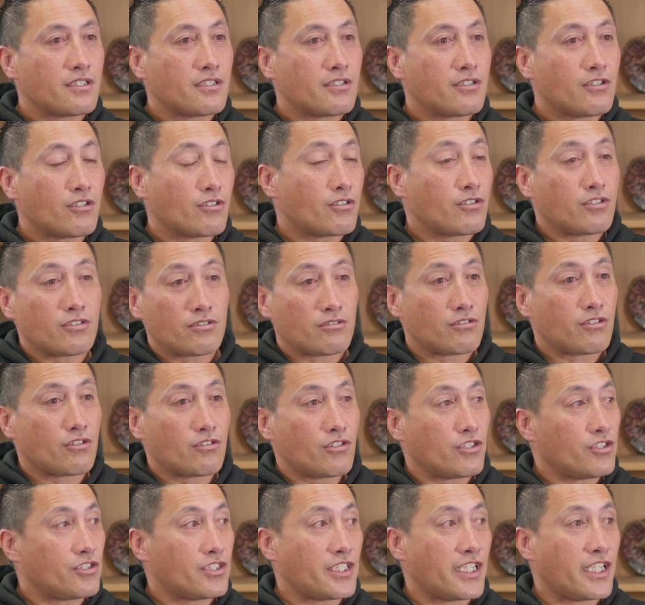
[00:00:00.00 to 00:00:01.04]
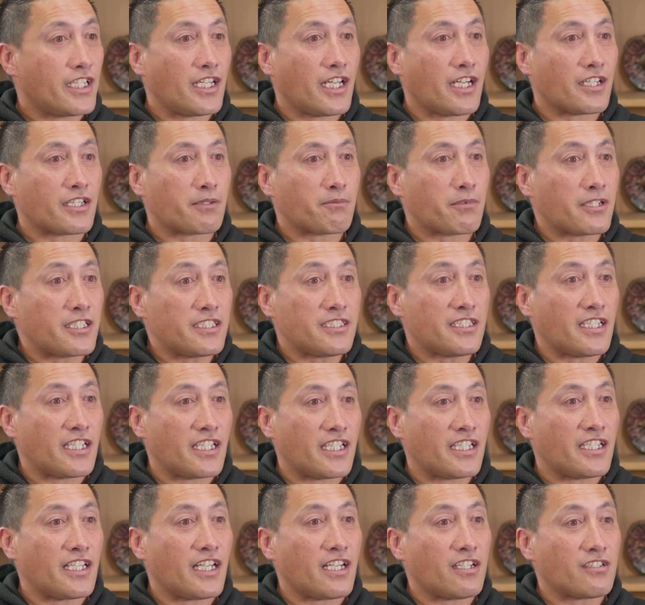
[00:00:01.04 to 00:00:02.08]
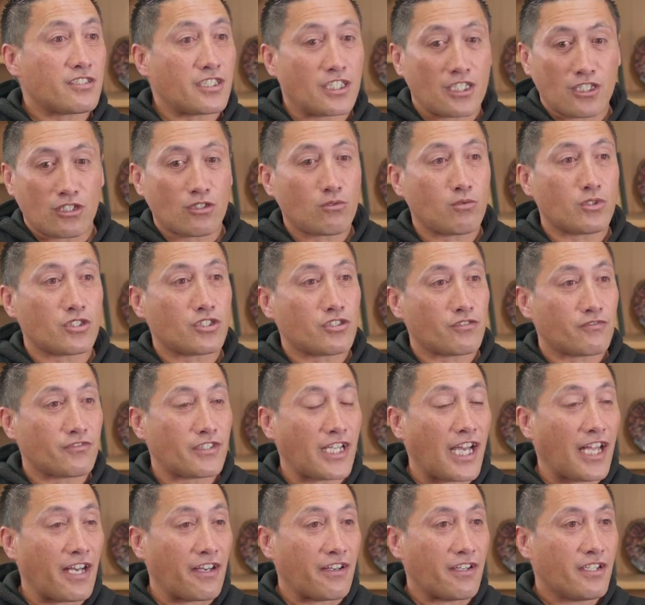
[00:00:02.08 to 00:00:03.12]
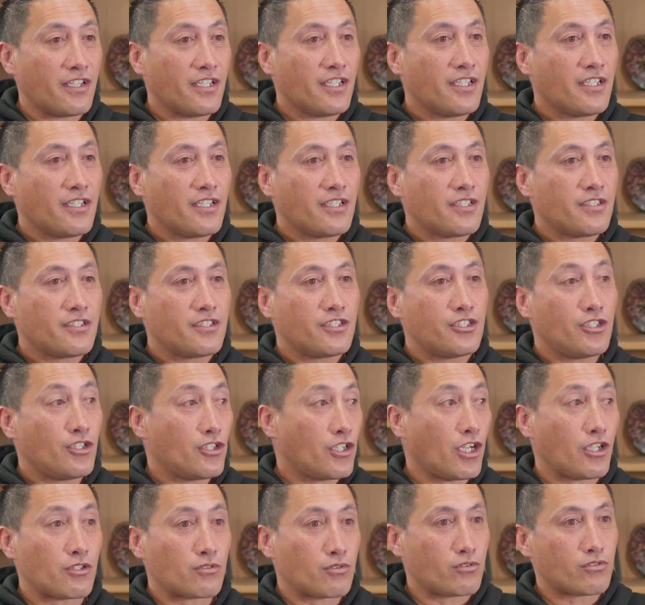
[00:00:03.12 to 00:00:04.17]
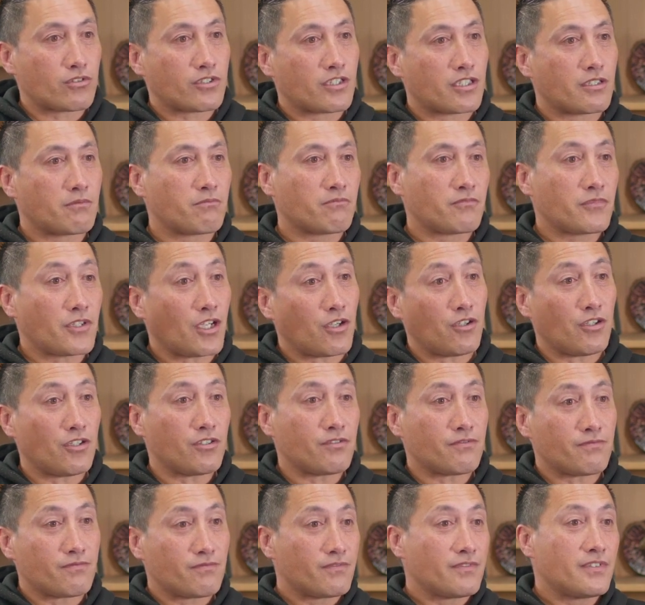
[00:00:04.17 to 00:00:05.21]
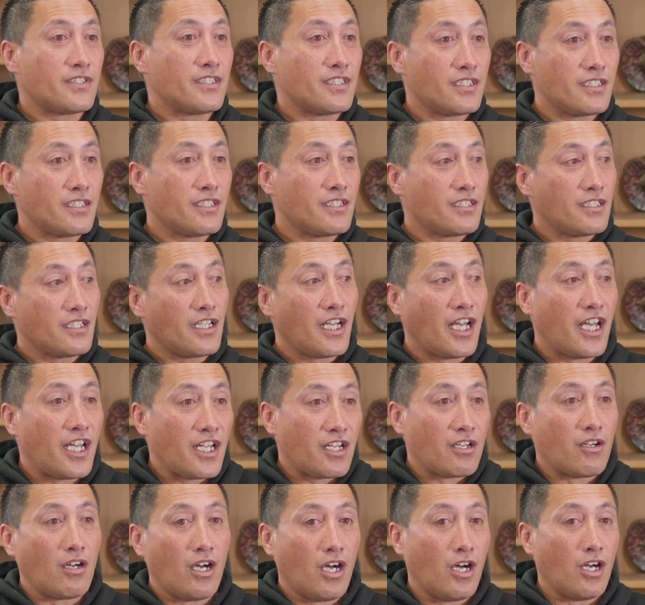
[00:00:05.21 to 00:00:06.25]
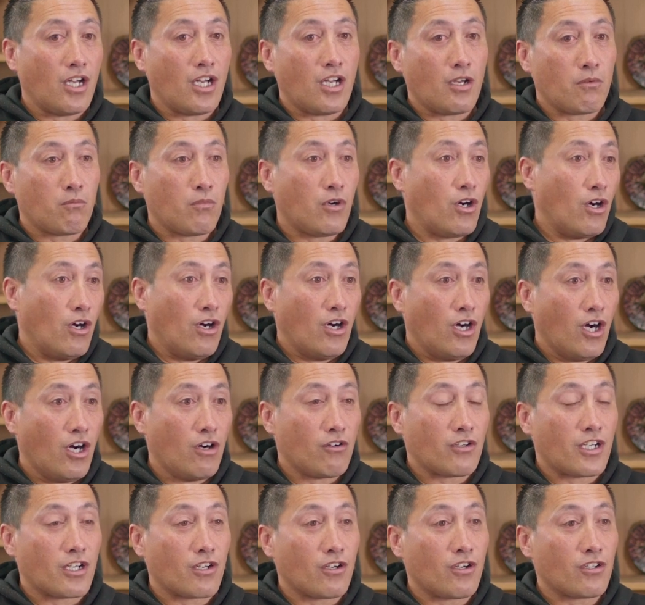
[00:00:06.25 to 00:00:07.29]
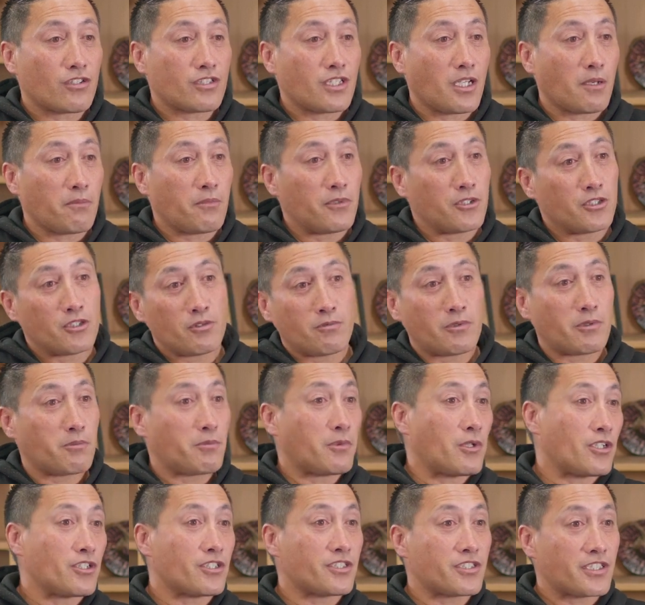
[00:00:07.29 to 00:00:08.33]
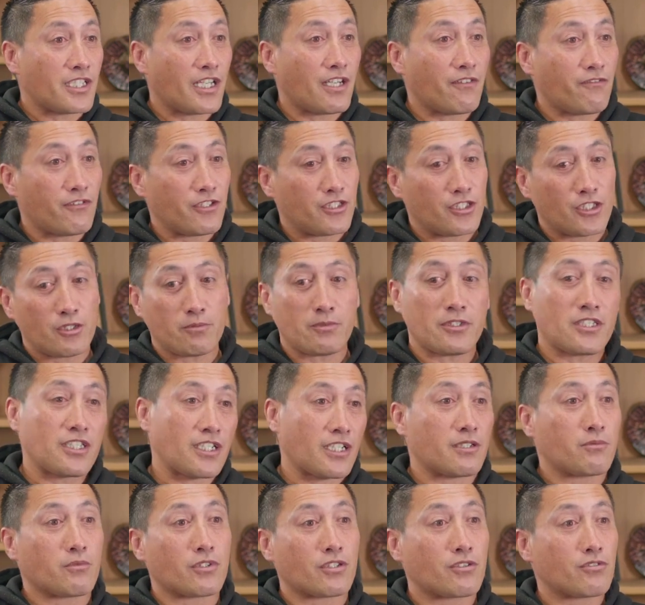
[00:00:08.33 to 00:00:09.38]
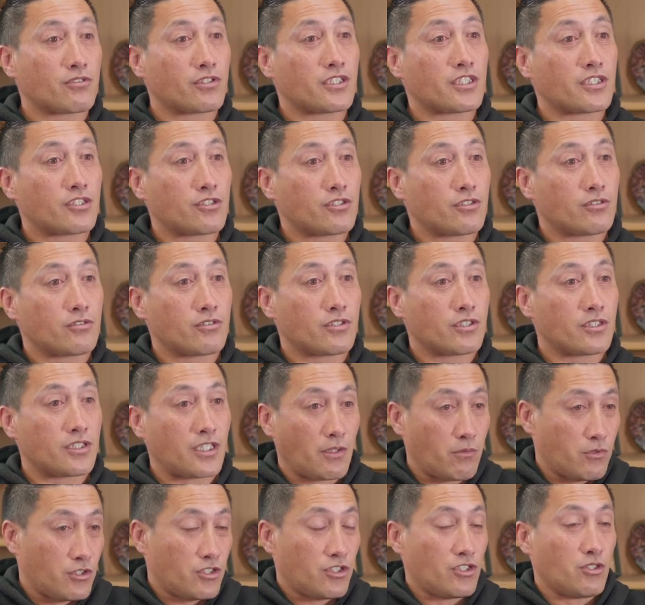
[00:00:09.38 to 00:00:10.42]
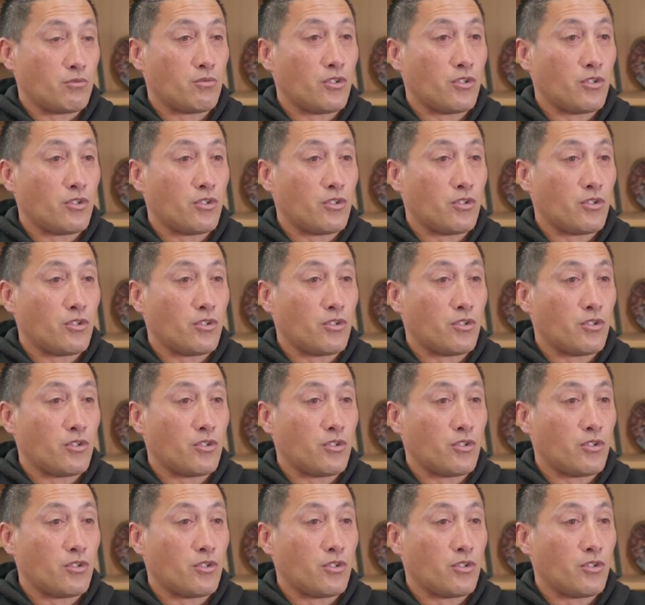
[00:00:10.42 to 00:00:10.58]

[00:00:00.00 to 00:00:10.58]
Look who's here now, the police are here now, see, look what you've done. You go talk to them, go on. And what, I'll get locked up and you be by yourself and you'll be dealing with all these children, is that what you